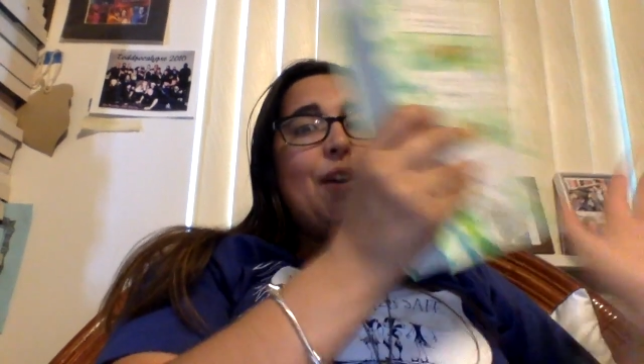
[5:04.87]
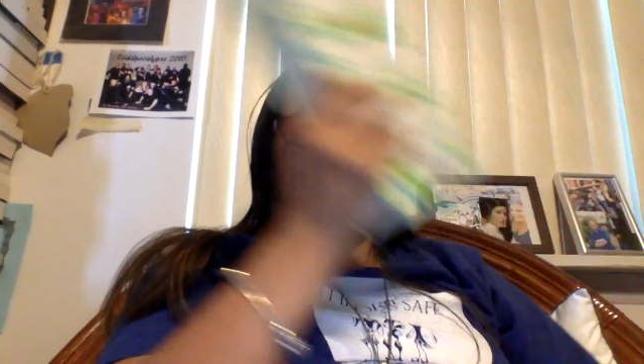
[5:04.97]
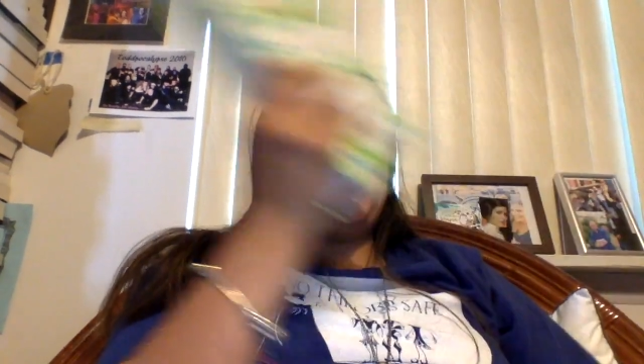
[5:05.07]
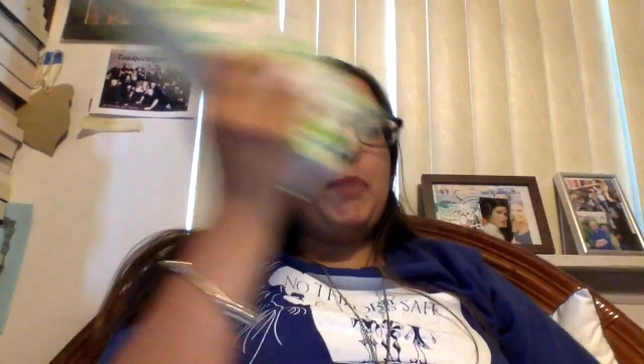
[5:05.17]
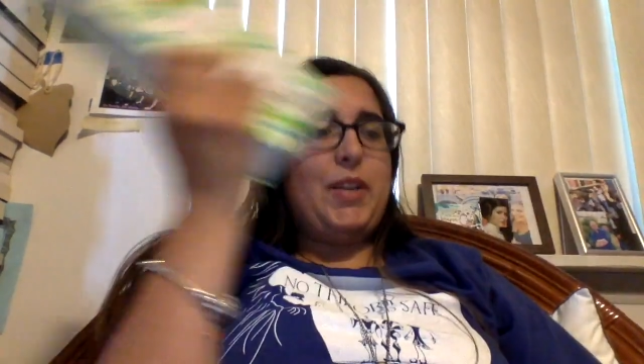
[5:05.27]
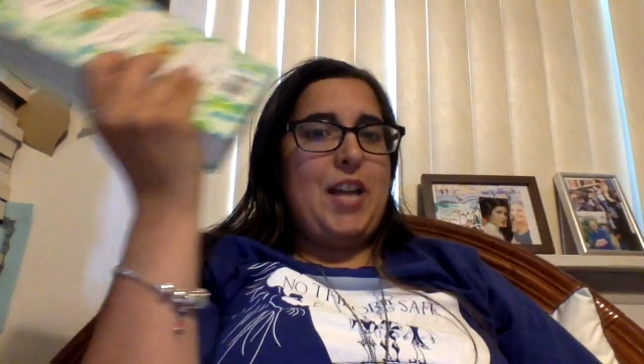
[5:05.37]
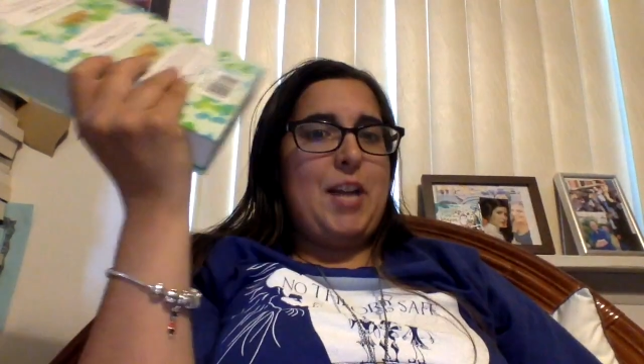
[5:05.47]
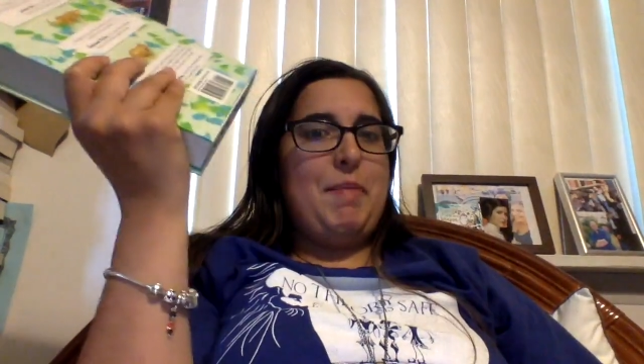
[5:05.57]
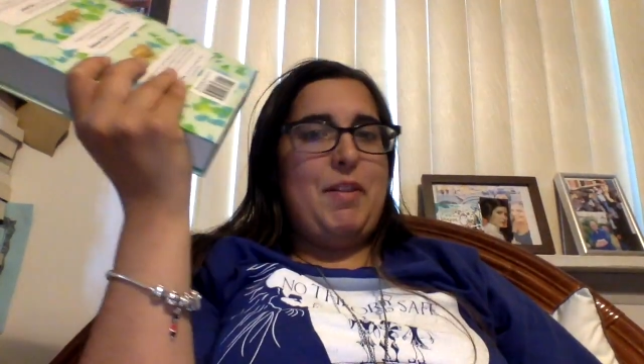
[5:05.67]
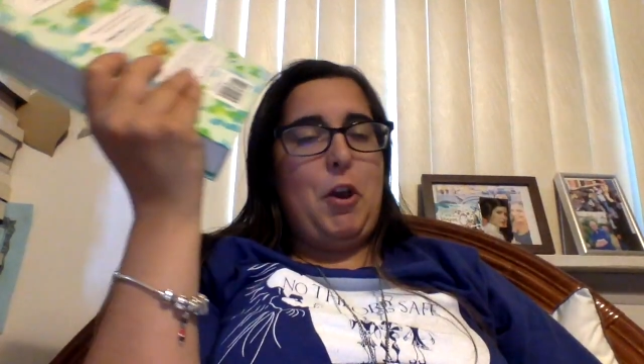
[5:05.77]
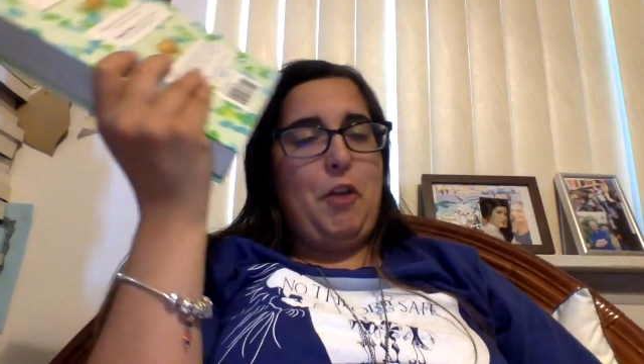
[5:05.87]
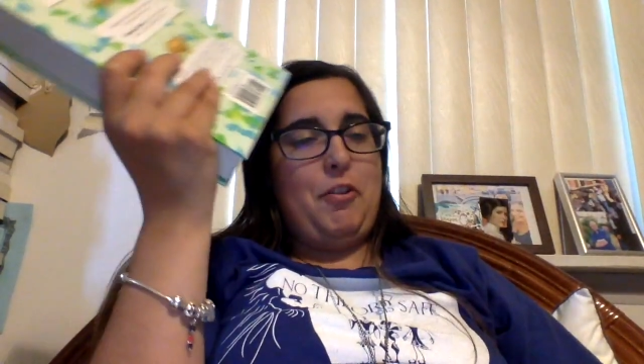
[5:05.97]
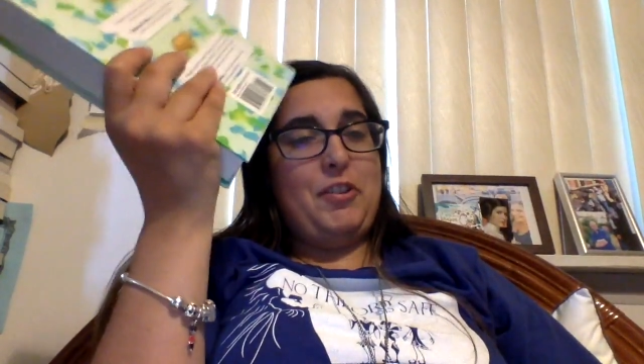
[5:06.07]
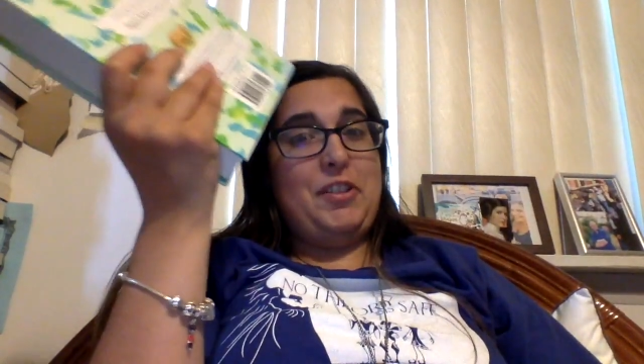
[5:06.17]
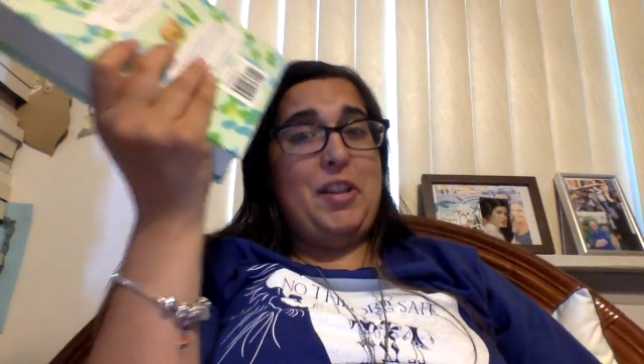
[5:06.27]
I got all those books signed by the
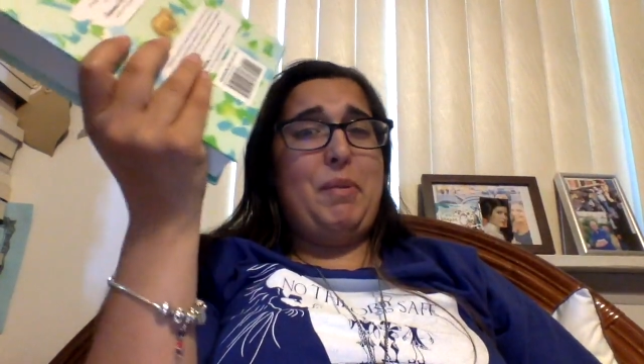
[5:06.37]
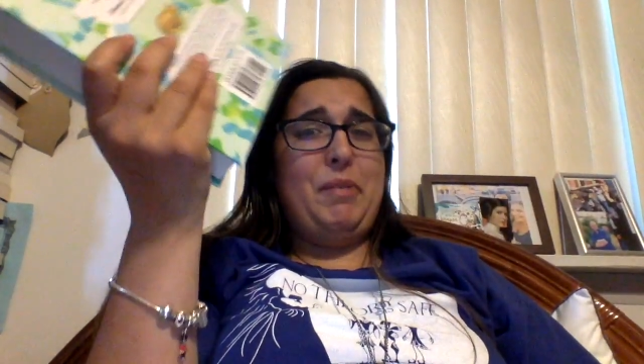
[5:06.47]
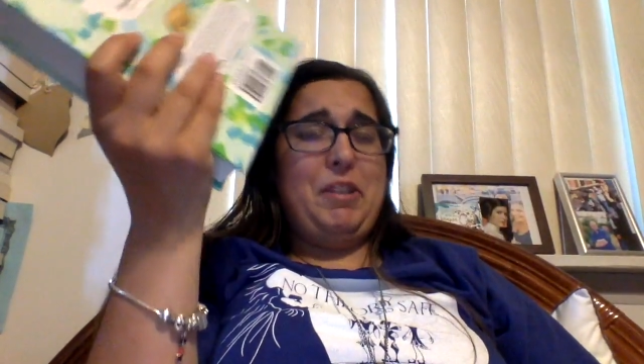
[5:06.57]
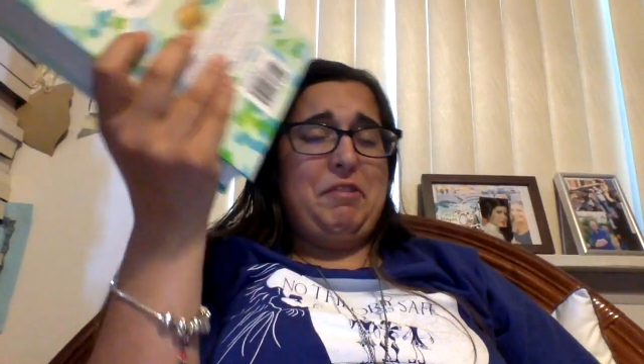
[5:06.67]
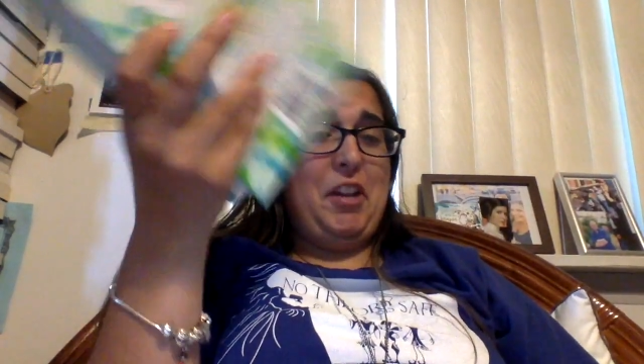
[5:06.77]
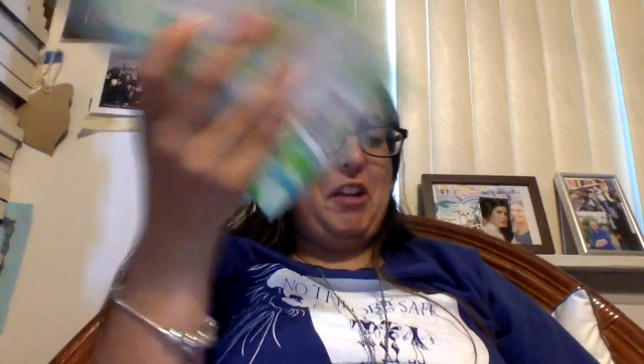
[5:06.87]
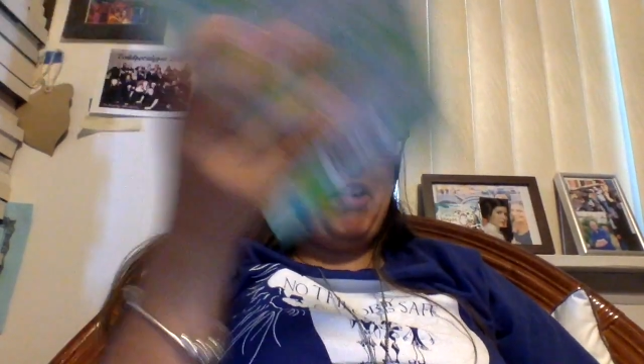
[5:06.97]
authors, and they were really, really